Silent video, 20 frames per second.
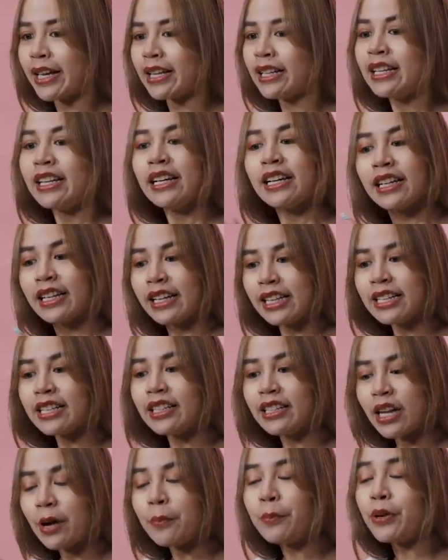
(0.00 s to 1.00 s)
but it
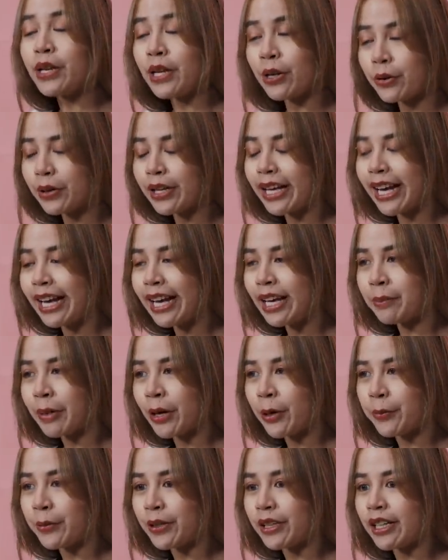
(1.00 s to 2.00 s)
turned out pretty okay in
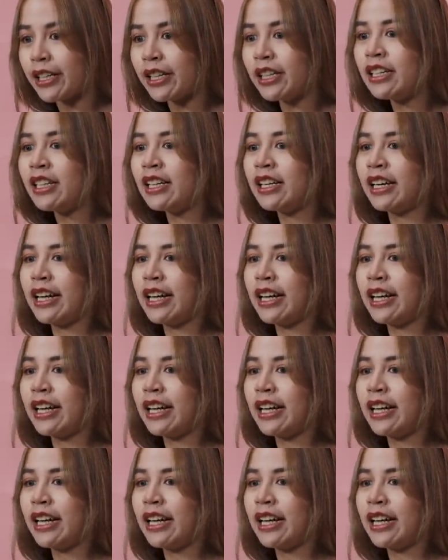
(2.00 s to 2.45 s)
my opinion.